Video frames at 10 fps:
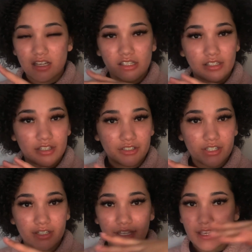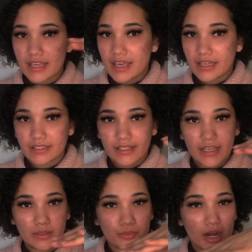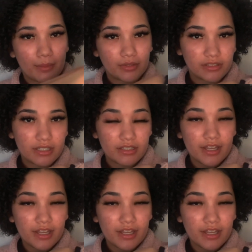cluttered, it can't land properly.